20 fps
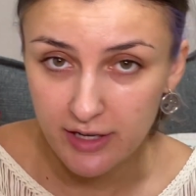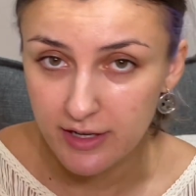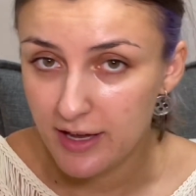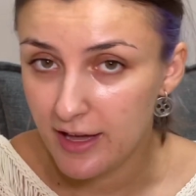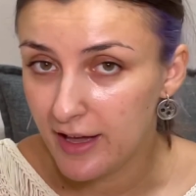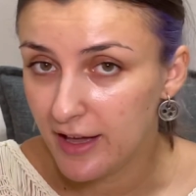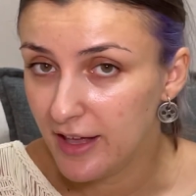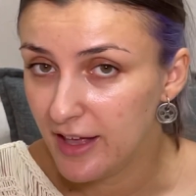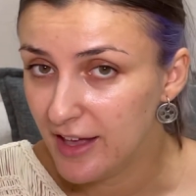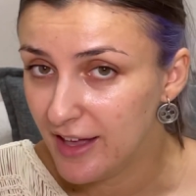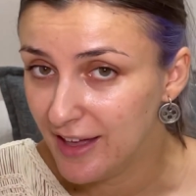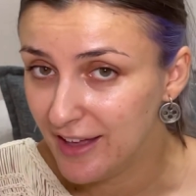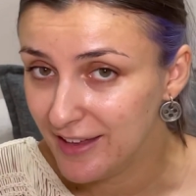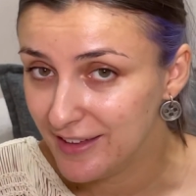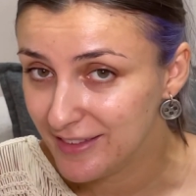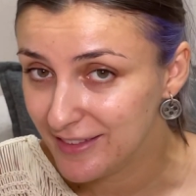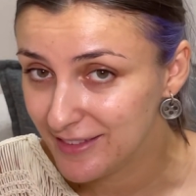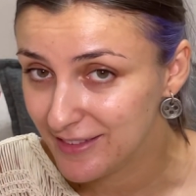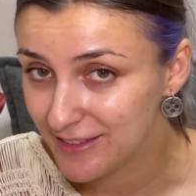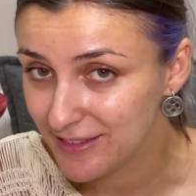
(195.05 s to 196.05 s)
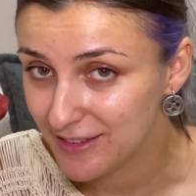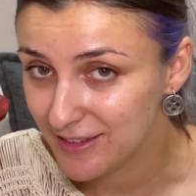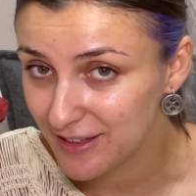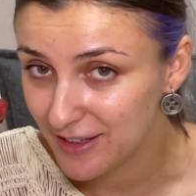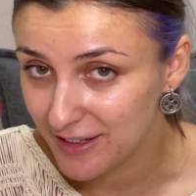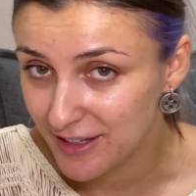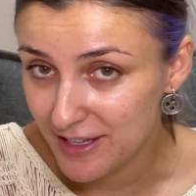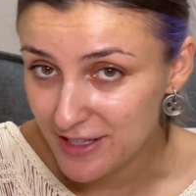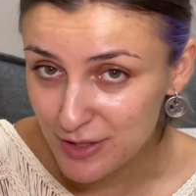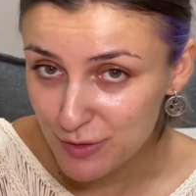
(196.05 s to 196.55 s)
and
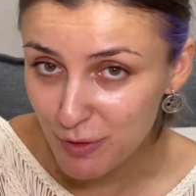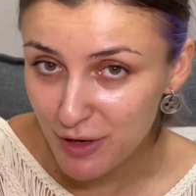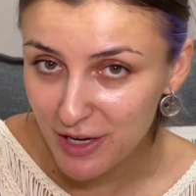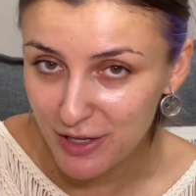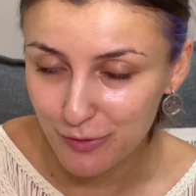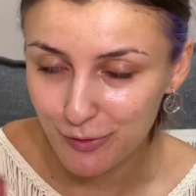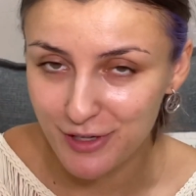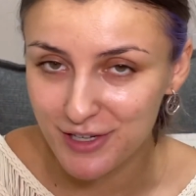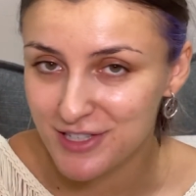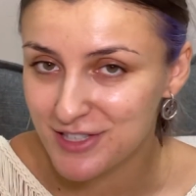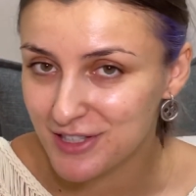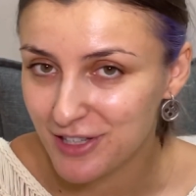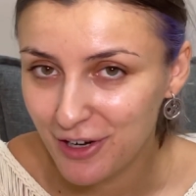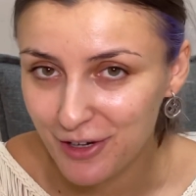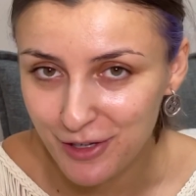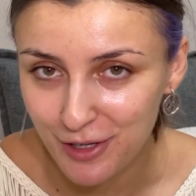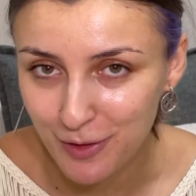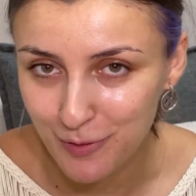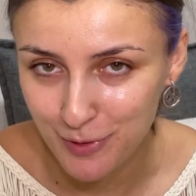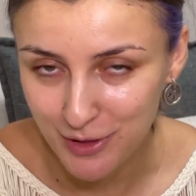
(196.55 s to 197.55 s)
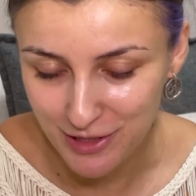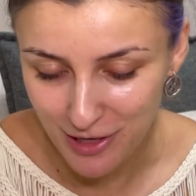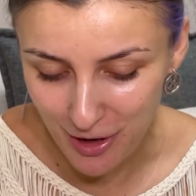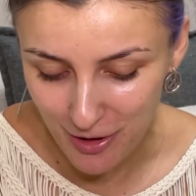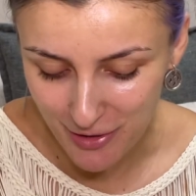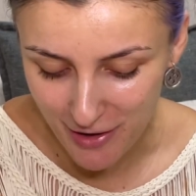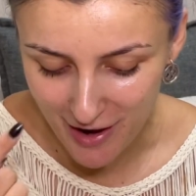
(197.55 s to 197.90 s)
guess what? We are starting with our